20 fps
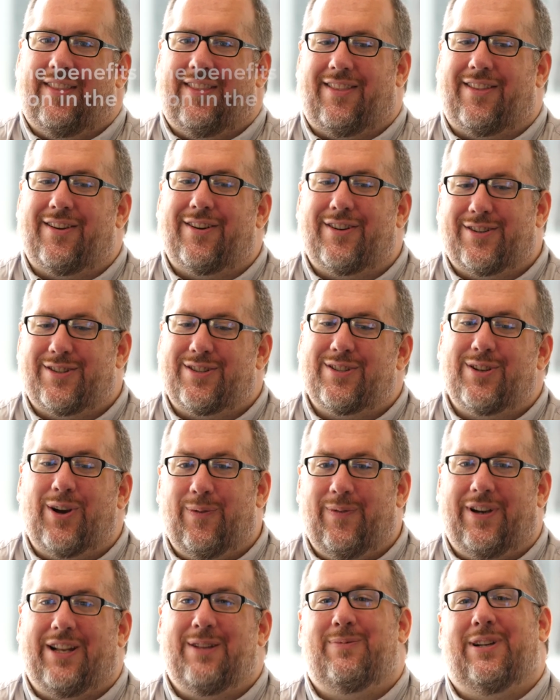There are
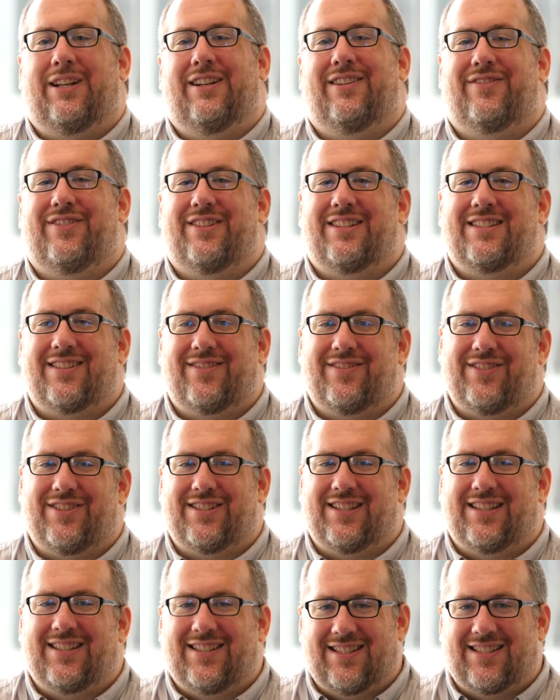so many benefits of
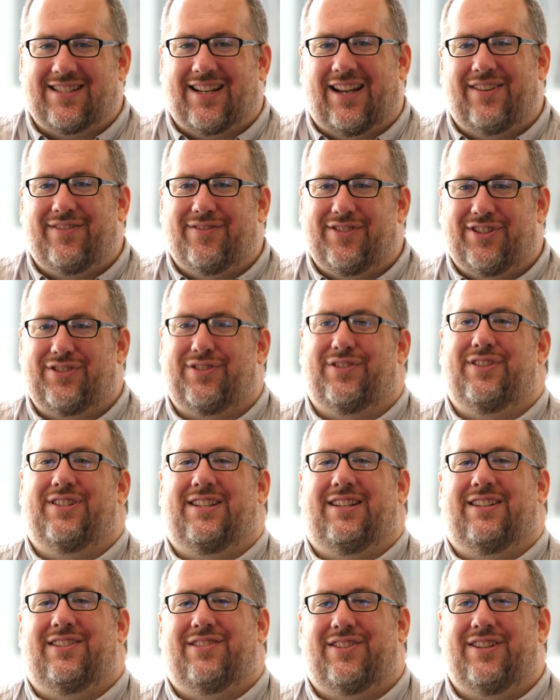using design
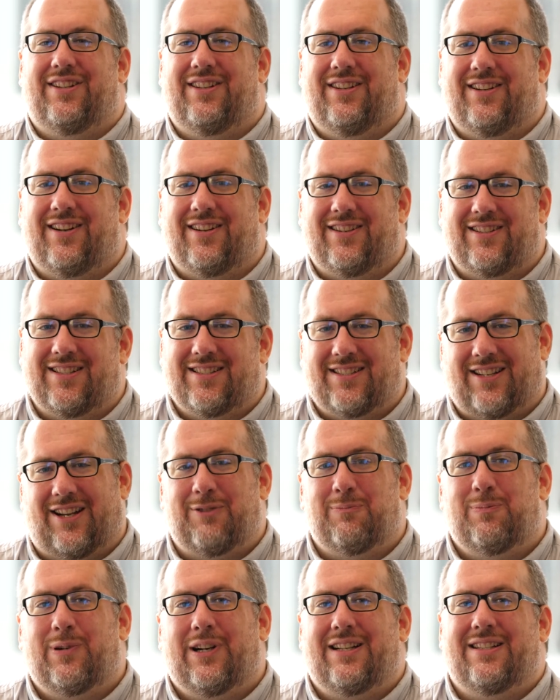visualization in our
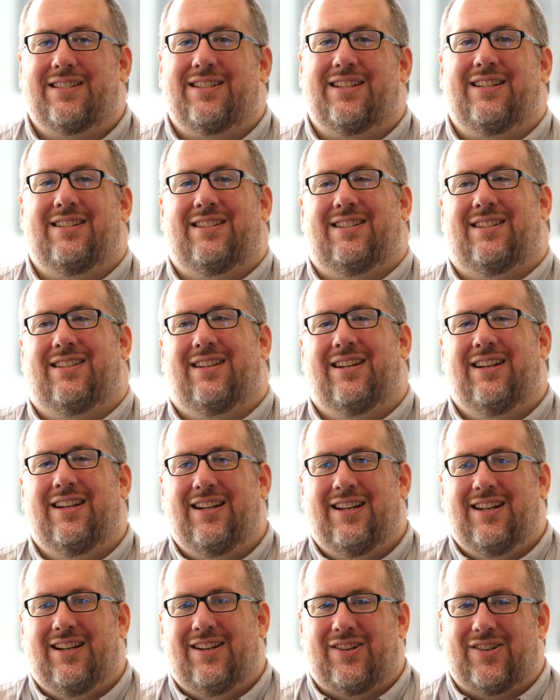design process.
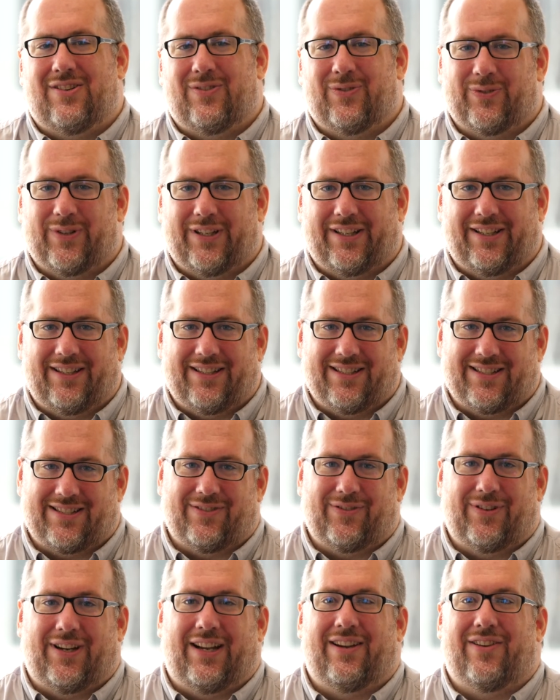It really is
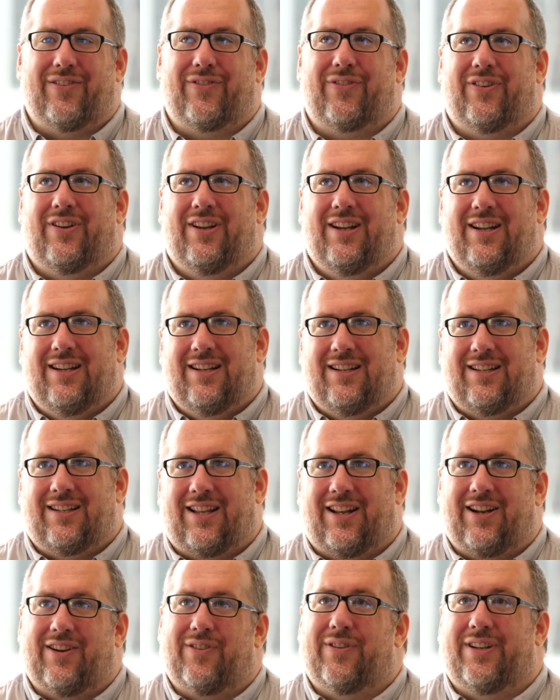a way of
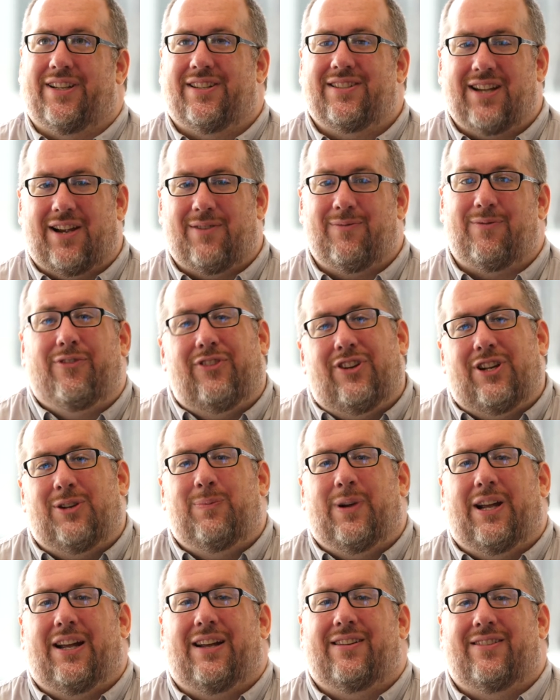getting real-time
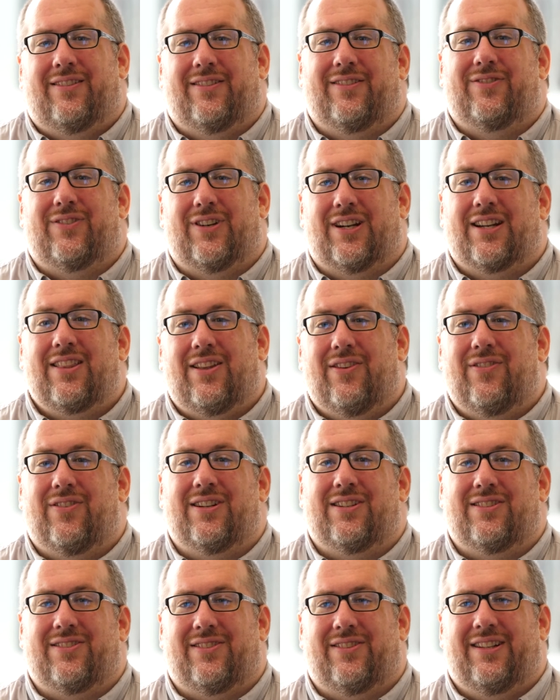feedback on the work that
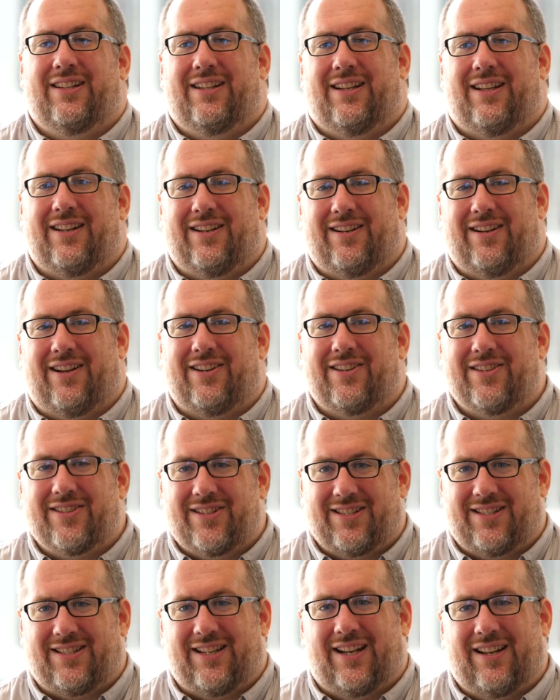we're doing and
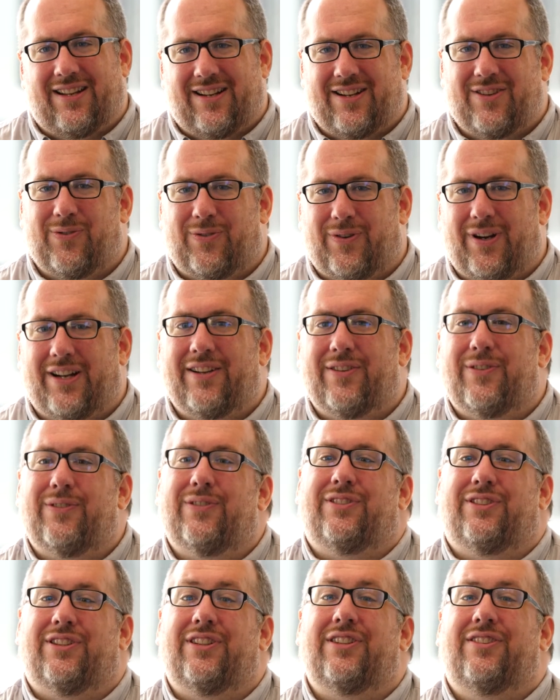understanding what it
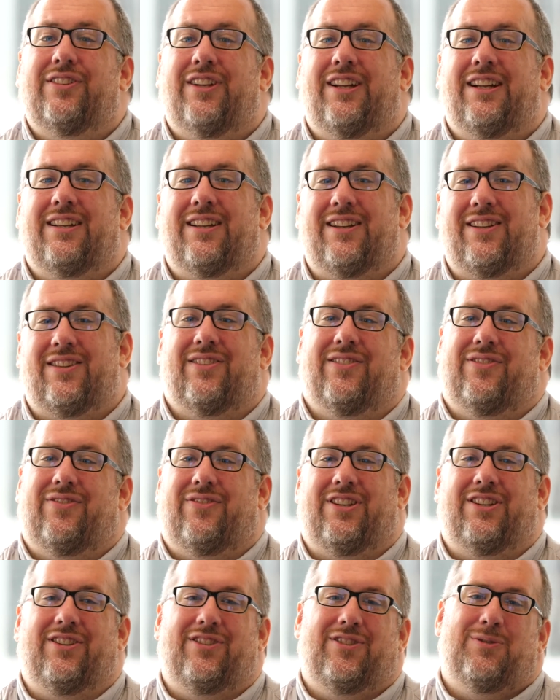will look like in the
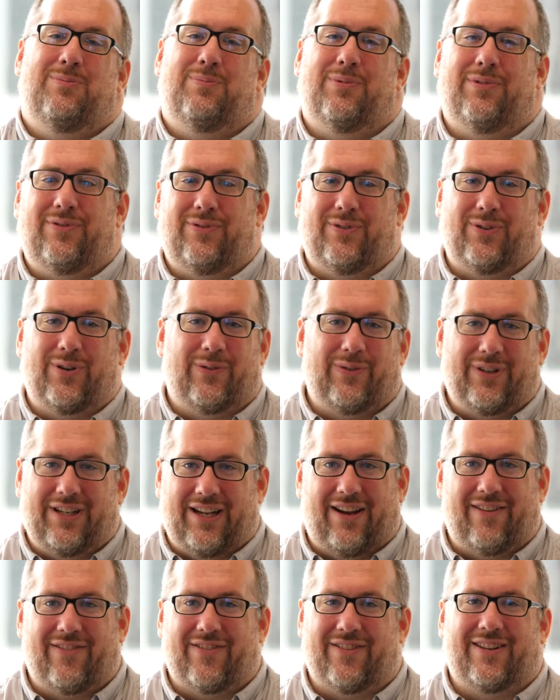field before we
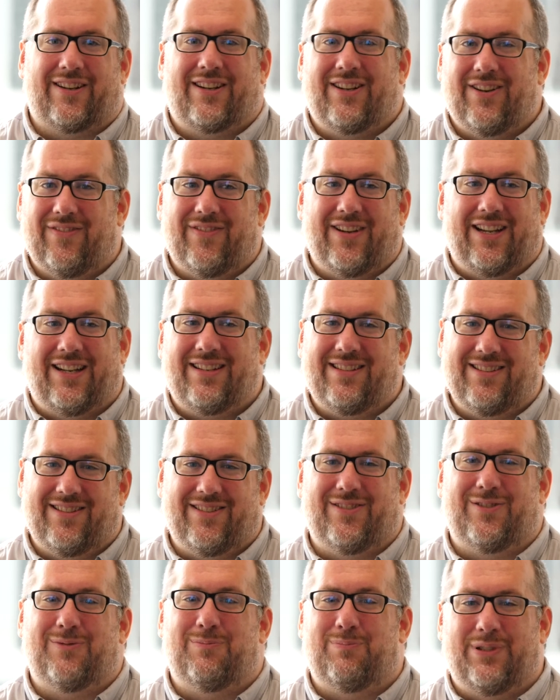ever commit
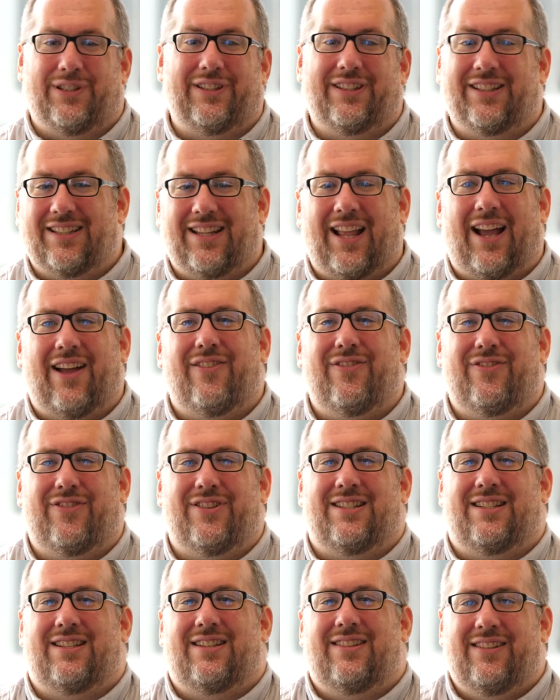to building that
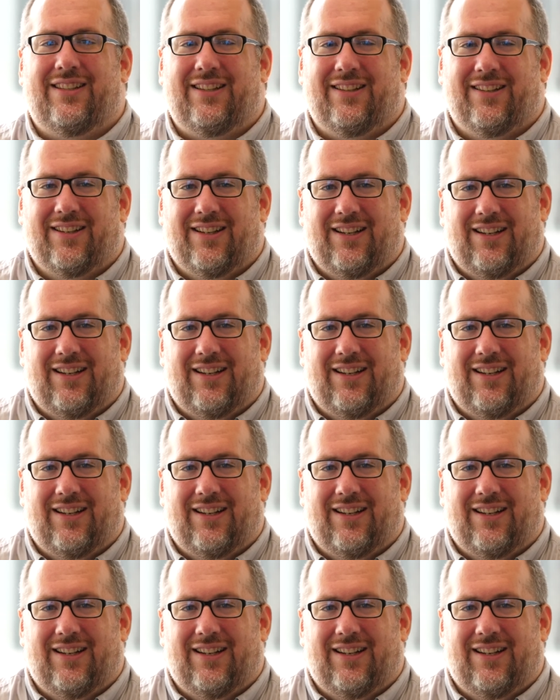physically.